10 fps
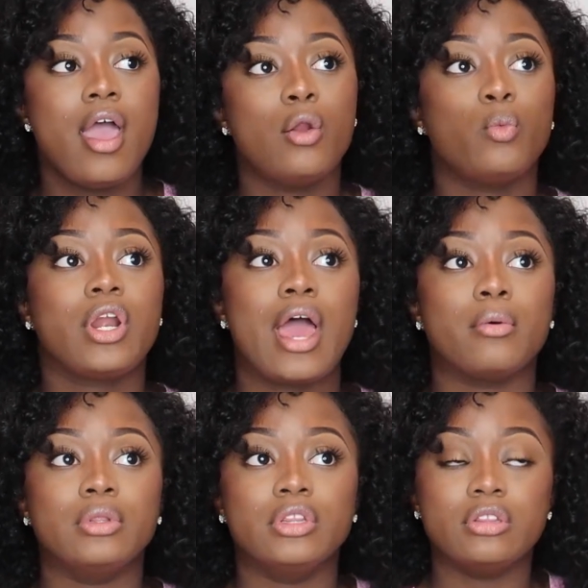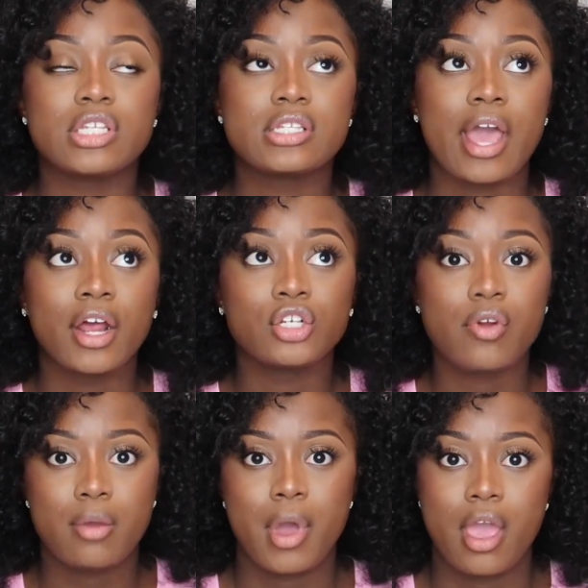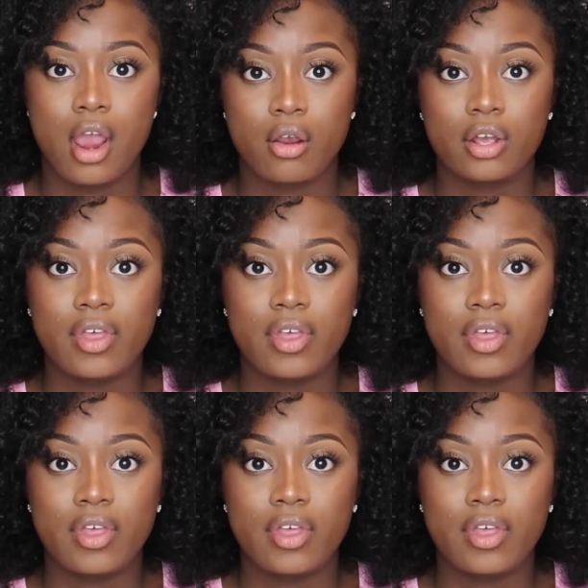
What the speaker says: and when I saturate my hair